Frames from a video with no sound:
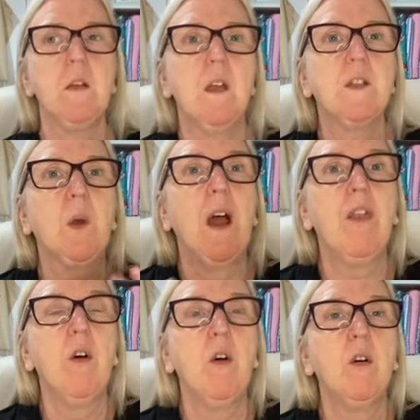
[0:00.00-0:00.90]
So I
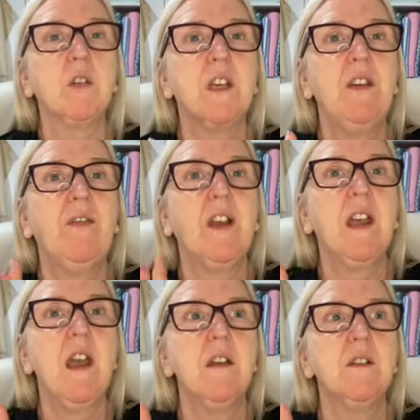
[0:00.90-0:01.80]
thought if I
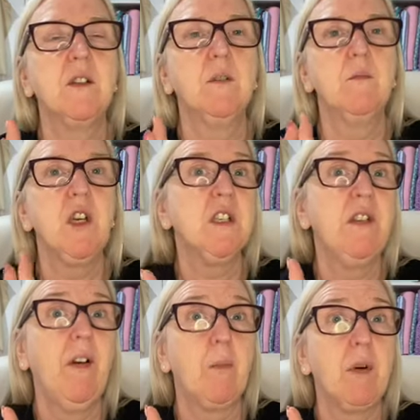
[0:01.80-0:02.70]
get some jersey
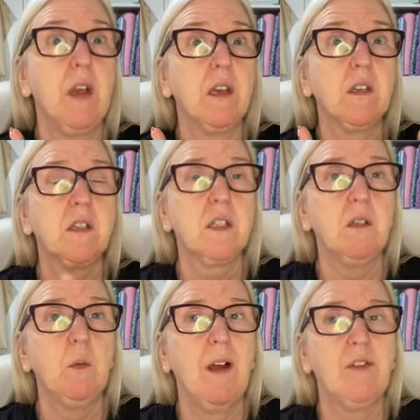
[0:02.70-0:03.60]
fabric
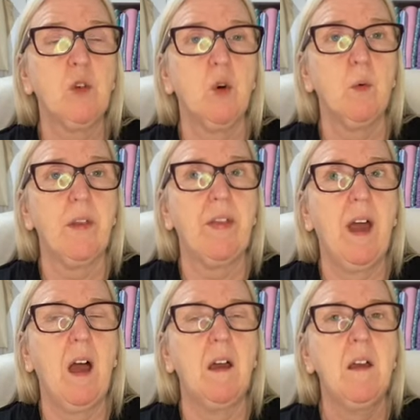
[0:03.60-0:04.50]
to have a go with
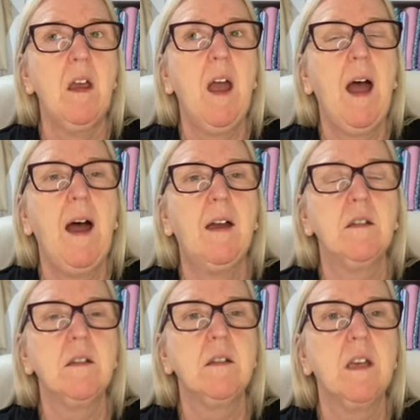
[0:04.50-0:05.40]
that,
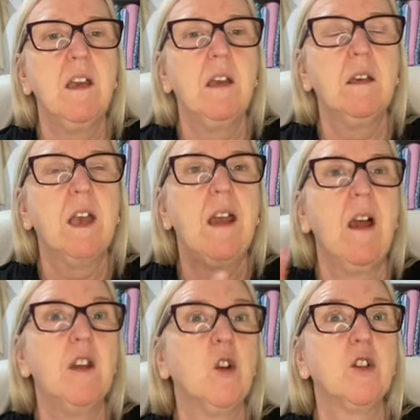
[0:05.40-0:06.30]
and
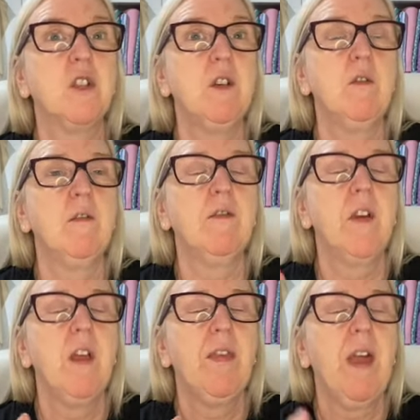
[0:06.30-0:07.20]
I ordered enough
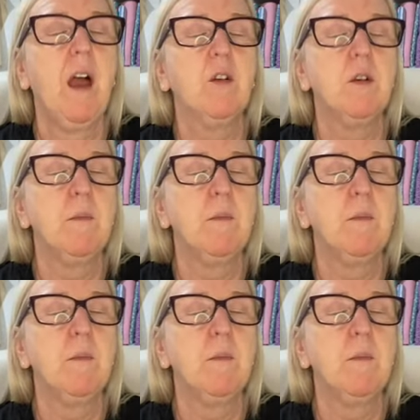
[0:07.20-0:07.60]
that I could